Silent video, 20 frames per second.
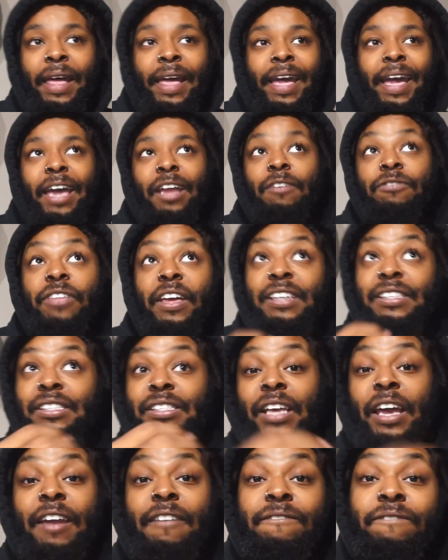And if they
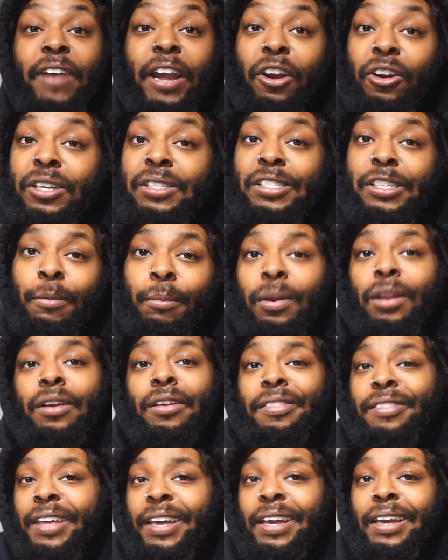say very similar
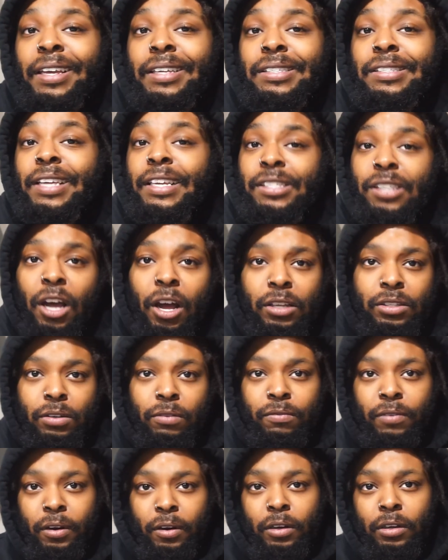things, that's also
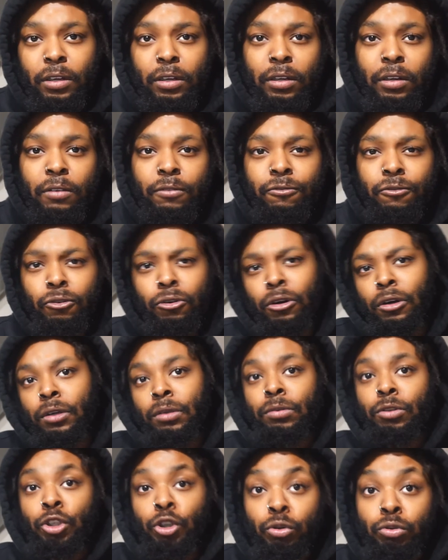very good for
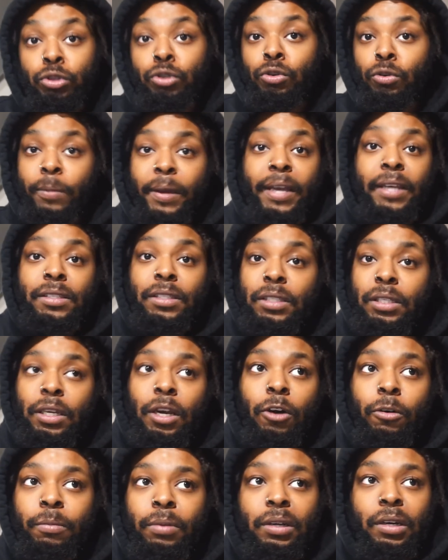YouTube
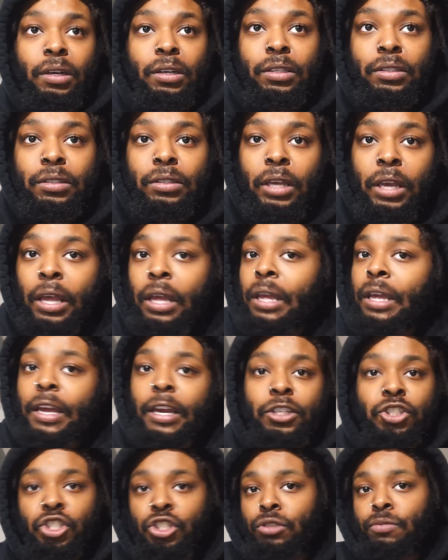SEO because it
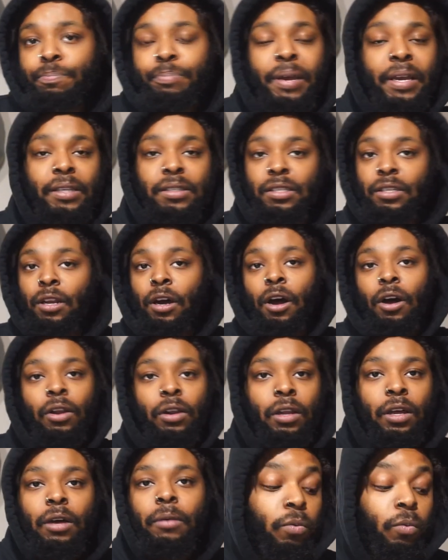just picks it all
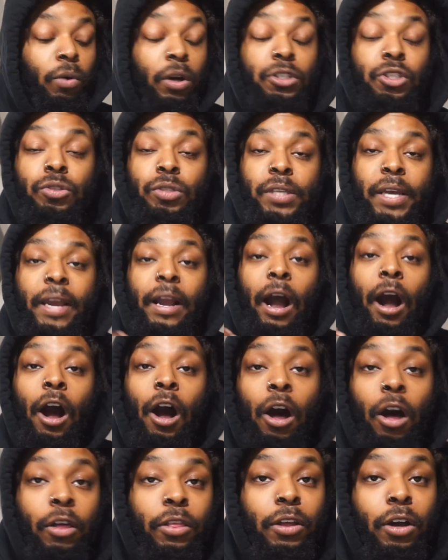up. Once you take
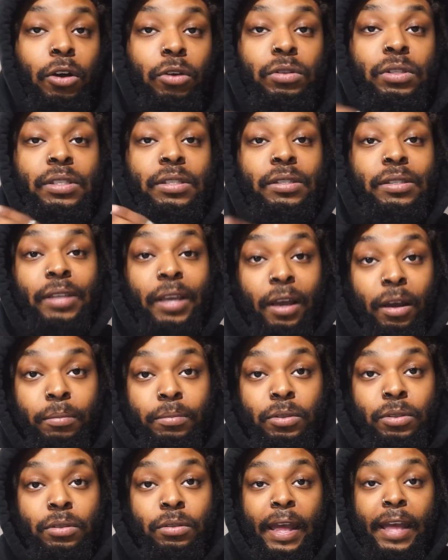all those
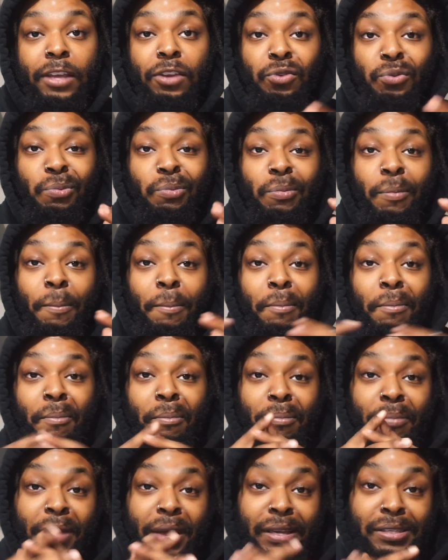steps and you
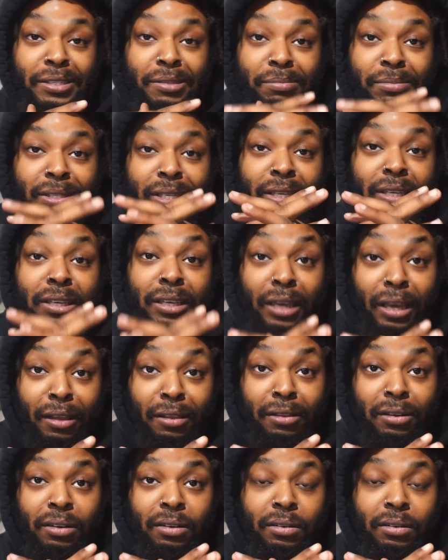mix them together,